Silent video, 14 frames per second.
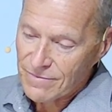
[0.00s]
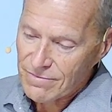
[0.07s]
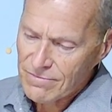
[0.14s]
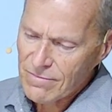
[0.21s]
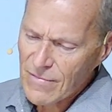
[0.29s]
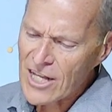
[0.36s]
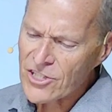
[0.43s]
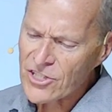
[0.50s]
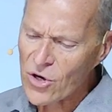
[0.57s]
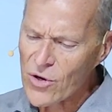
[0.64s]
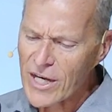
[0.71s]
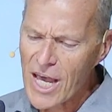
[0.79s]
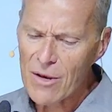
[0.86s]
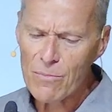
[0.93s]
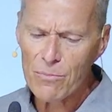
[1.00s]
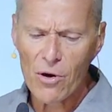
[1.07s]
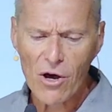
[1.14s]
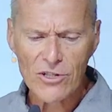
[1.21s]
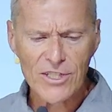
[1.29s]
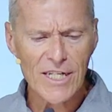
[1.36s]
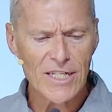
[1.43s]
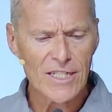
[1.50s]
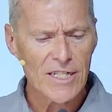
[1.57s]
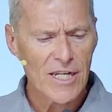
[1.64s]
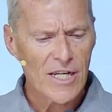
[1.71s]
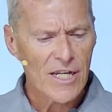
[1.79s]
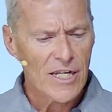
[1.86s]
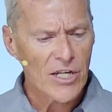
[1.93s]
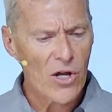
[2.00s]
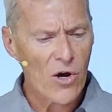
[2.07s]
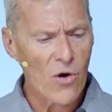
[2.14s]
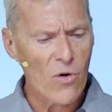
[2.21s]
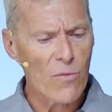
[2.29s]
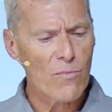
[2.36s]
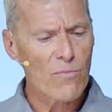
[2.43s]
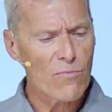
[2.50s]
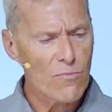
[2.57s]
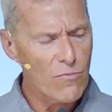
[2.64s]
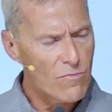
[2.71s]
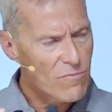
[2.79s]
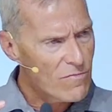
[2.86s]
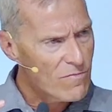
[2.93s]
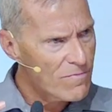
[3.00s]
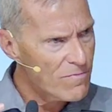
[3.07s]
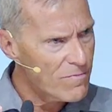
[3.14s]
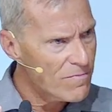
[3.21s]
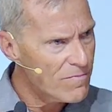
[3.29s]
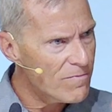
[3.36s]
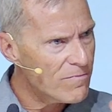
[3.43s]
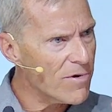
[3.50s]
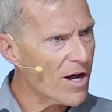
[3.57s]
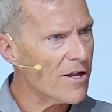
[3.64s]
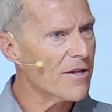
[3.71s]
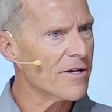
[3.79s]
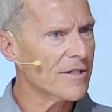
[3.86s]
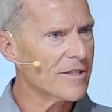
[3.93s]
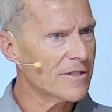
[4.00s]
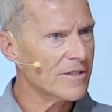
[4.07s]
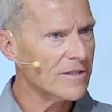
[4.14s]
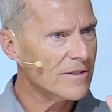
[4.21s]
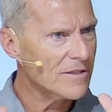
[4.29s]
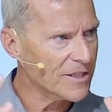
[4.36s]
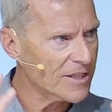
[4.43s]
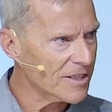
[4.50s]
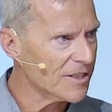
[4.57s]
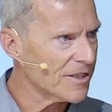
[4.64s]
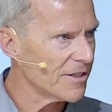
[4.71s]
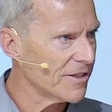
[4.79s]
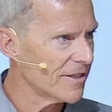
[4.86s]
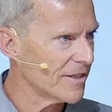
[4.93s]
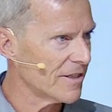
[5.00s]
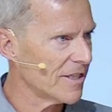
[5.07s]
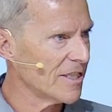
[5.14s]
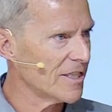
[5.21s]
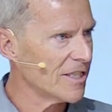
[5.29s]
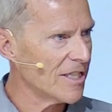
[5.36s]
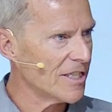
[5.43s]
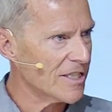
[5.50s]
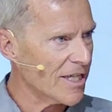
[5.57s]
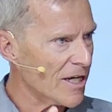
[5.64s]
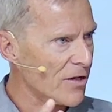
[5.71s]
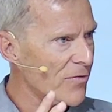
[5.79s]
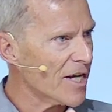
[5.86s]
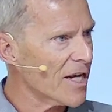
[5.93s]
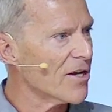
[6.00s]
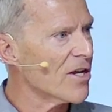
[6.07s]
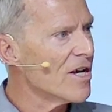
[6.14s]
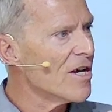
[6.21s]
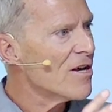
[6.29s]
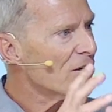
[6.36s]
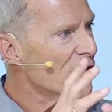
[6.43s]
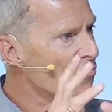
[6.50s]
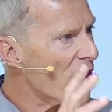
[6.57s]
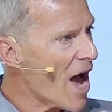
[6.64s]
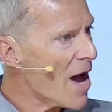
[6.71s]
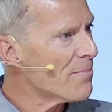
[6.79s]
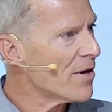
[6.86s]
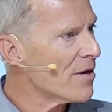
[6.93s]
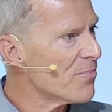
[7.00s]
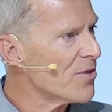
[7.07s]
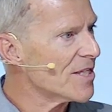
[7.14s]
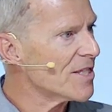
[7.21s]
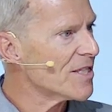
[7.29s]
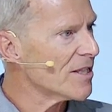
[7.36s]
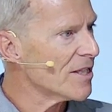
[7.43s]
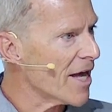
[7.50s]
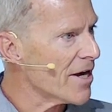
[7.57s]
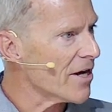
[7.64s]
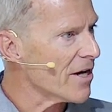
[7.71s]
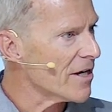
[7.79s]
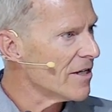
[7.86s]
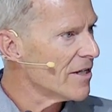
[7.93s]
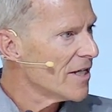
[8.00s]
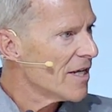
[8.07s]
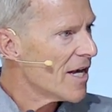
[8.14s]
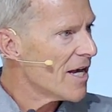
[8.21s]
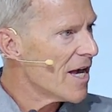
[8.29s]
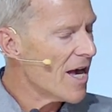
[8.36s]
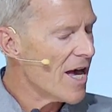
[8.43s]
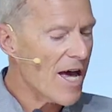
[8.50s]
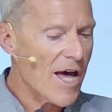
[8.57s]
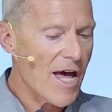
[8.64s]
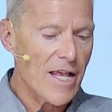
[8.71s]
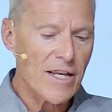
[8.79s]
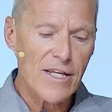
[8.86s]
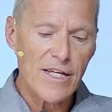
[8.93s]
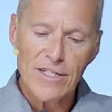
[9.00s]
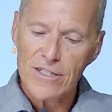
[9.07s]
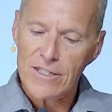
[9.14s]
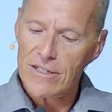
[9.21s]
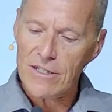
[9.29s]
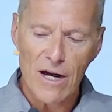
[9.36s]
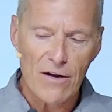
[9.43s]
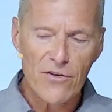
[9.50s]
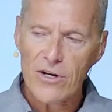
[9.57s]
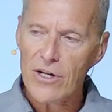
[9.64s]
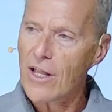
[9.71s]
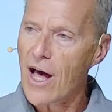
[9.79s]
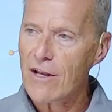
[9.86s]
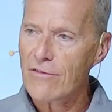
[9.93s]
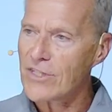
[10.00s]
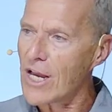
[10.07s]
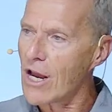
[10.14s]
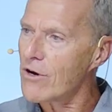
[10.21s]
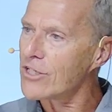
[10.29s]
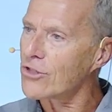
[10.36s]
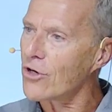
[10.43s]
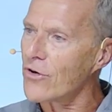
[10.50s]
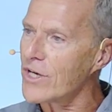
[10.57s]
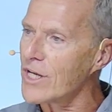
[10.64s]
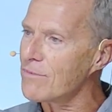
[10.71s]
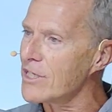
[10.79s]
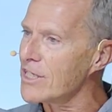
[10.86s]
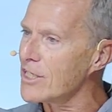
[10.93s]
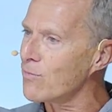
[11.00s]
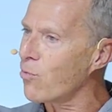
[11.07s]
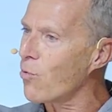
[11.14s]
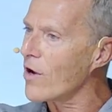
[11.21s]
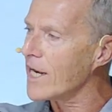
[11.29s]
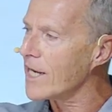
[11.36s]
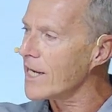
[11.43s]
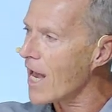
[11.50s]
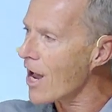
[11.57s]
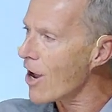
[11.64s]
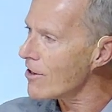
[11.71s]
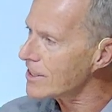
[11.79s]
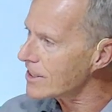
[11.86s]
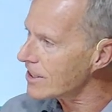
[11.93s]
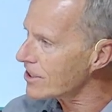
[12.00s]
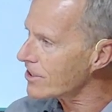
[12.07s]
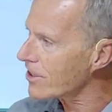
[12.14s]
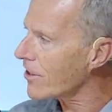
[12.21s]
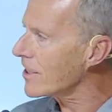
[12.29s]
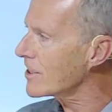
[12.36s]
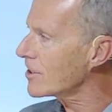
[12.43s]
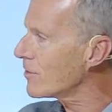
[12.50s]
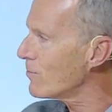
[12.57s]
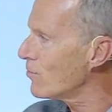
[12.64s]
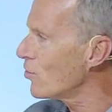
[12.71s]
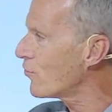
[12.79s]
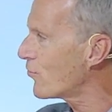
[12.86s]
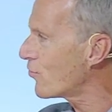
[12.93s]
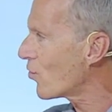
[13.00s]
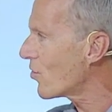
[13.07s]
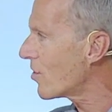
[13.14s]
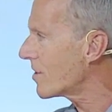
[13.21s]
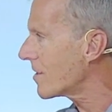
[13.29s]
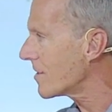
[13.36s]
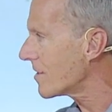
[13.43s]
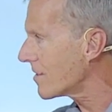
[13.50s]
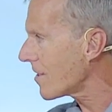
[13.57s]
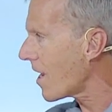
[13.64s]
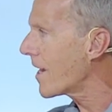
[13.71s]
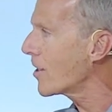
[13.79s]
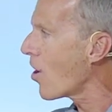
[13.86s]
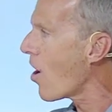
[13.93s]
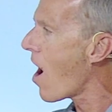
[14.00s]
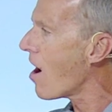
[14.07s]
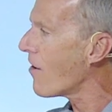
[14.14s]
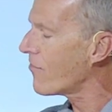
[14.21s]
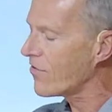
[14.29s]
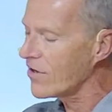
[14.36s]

And so again, Paul says, you know, brothers, sisters. He's, he's getting ready to wrap up this letter, and he's covered a lot of territory up to this point. And now, as he's starting to move towards signing off,